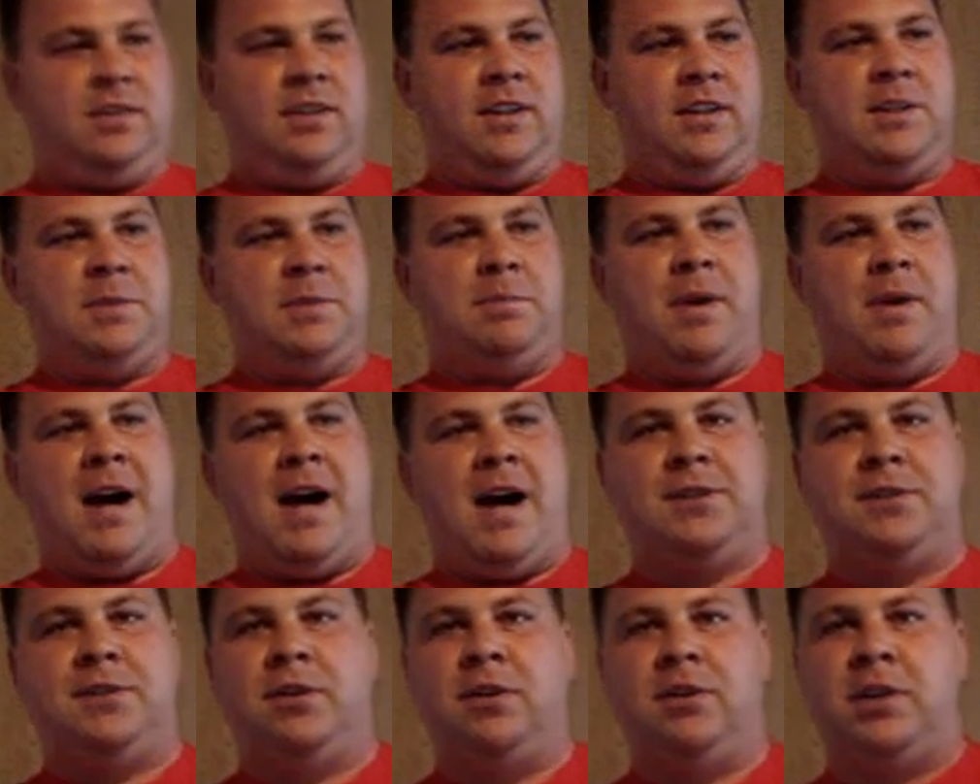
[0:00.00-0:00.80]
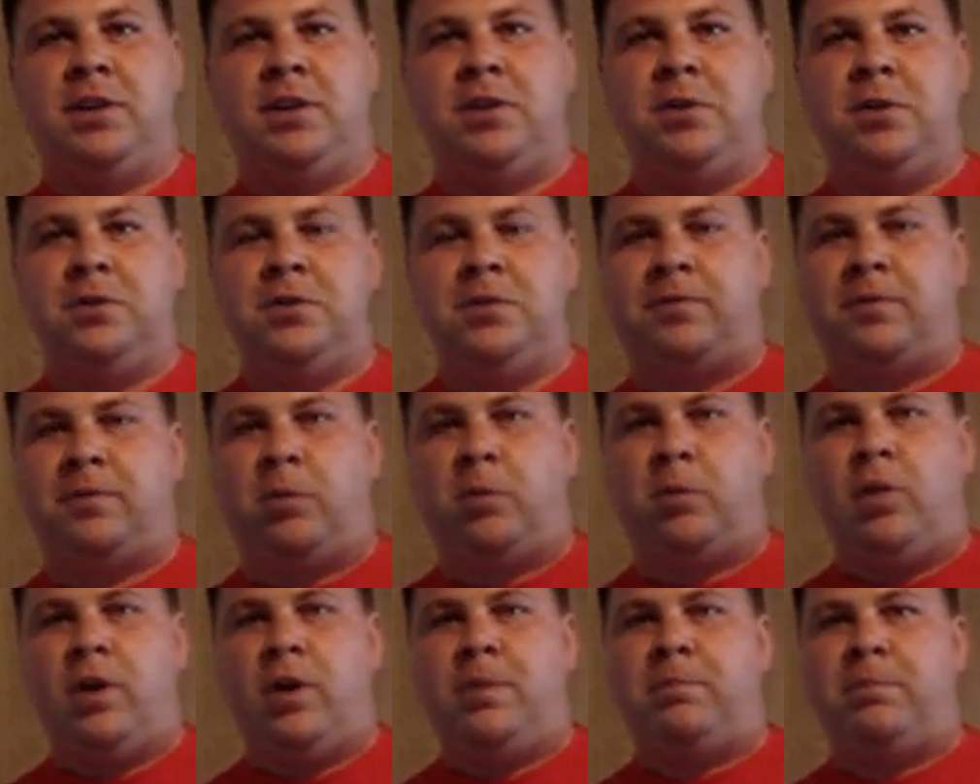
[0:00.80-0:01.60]
This pot's only used
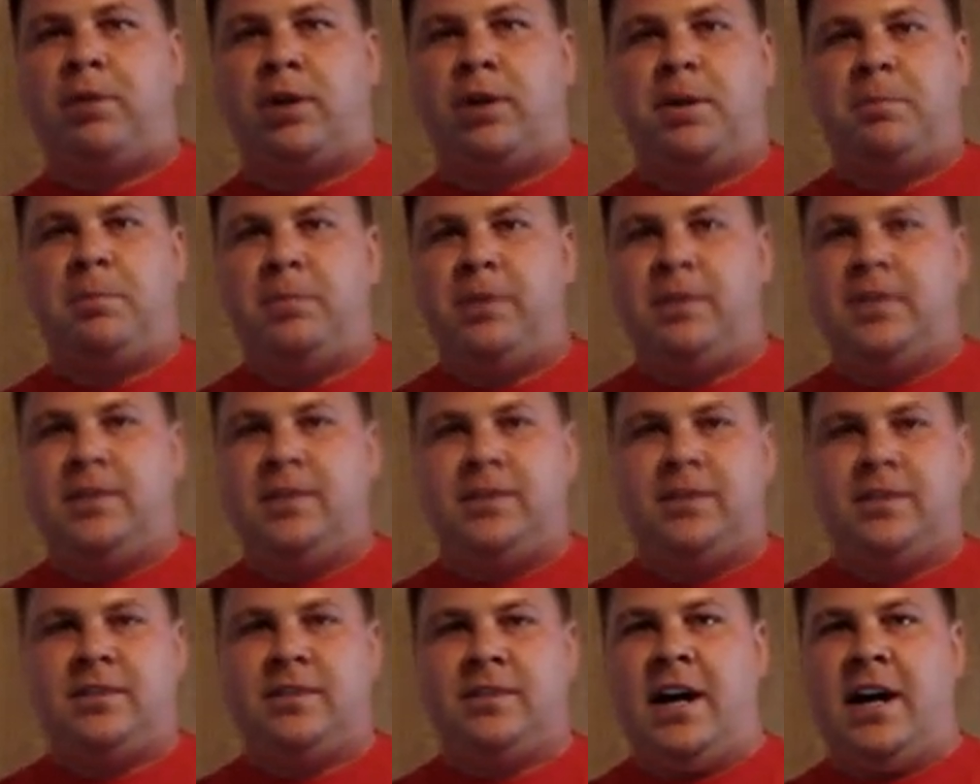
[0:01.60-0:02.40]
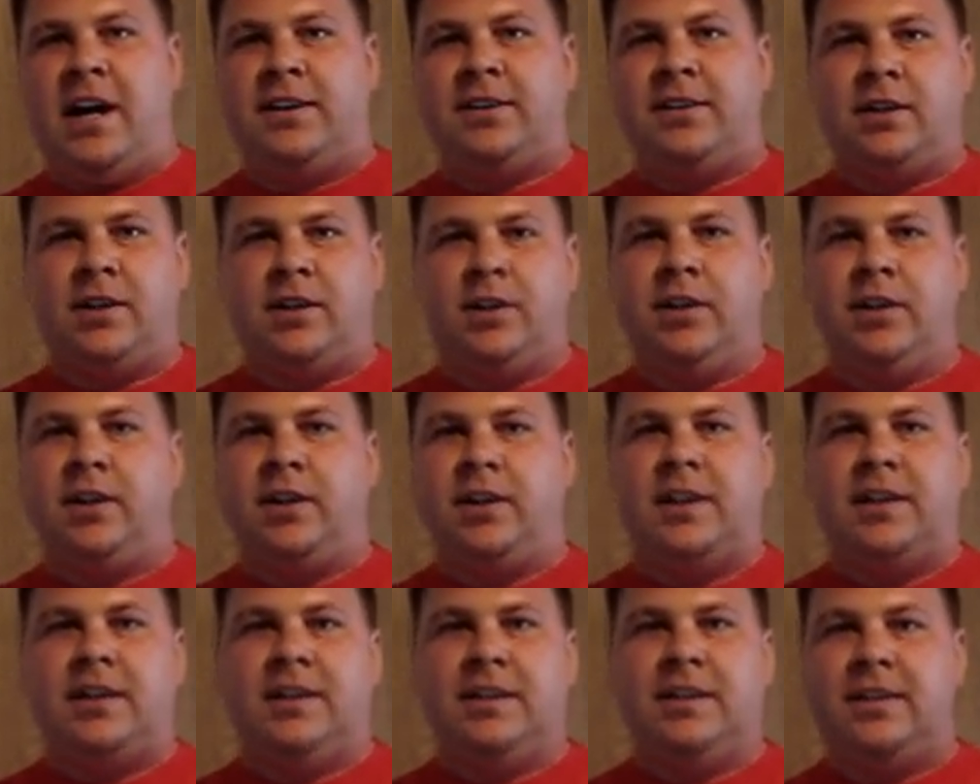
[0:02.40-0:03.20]
for one purpose. It's not to
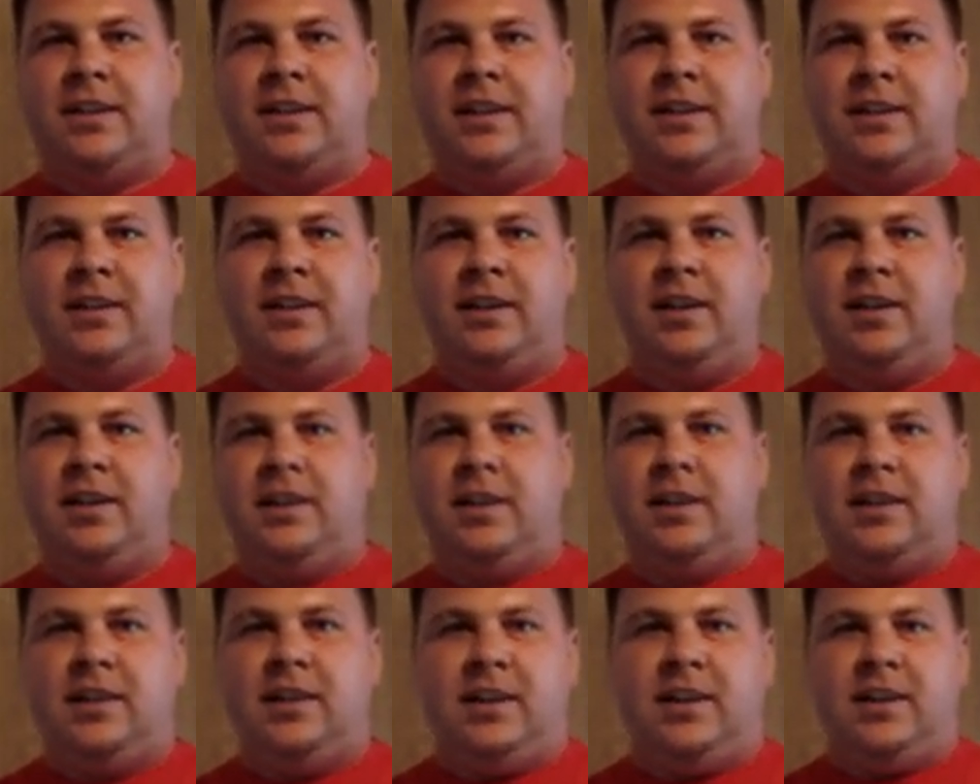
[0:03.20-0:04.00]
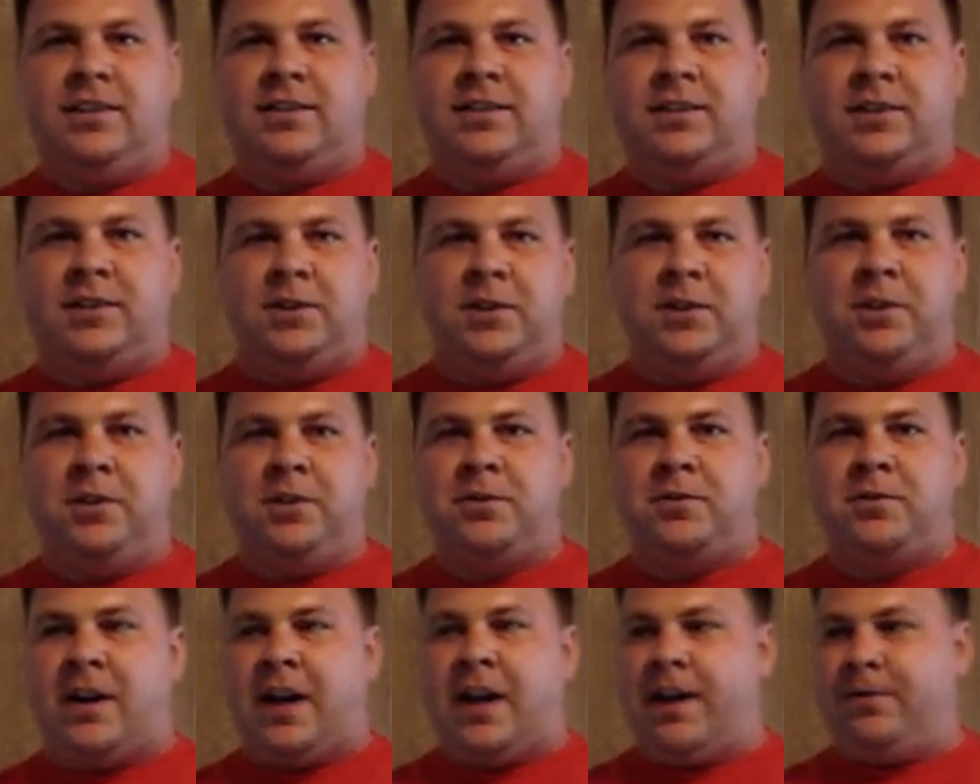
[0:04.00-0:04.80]
cook anything. It's to do
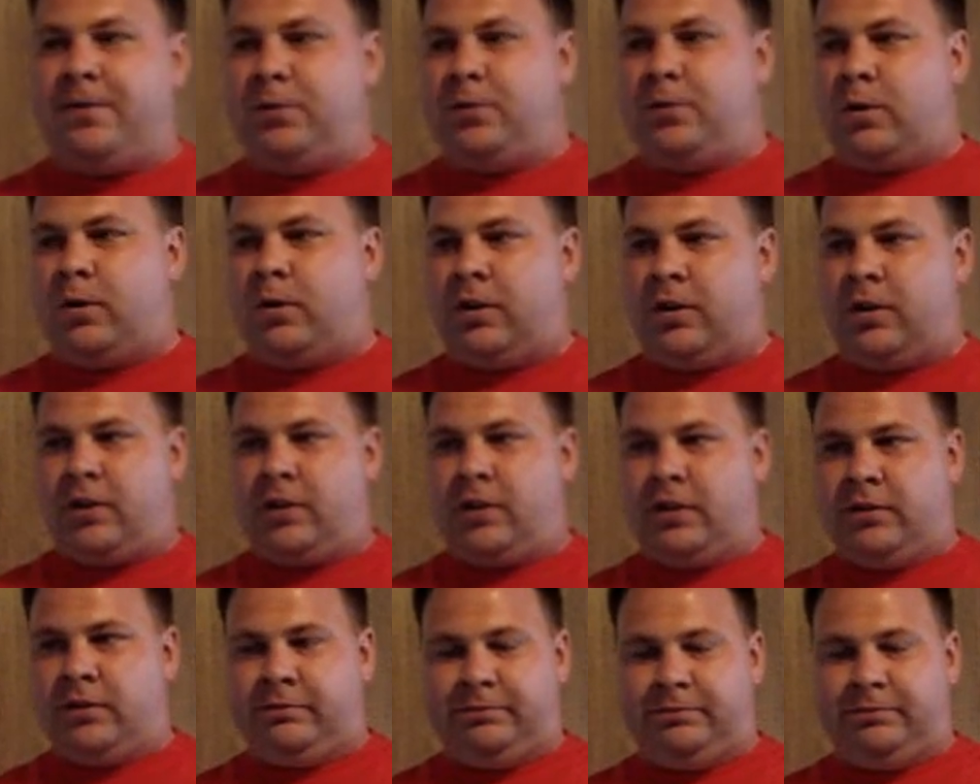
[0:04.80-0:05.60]
the draft order.